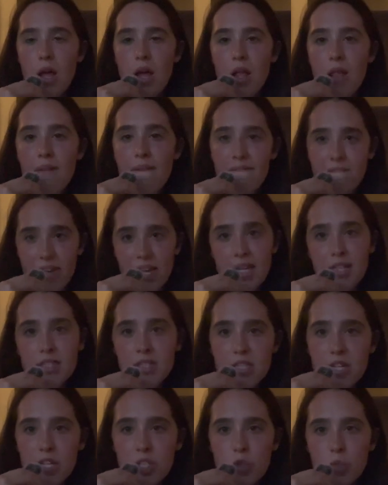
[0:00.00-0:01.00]
the V
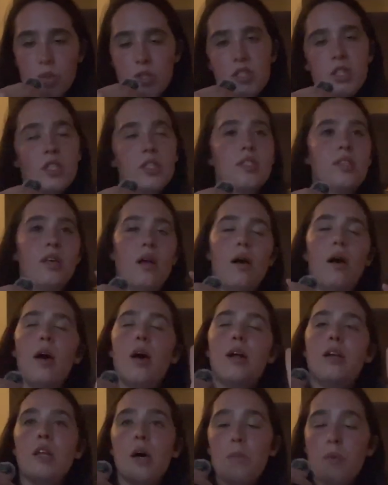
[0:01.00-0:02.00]
stitch, which is
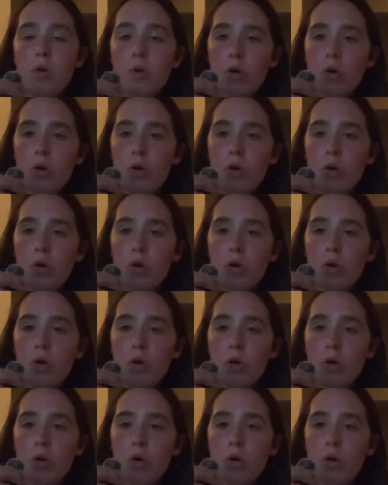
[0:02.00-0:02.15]
a double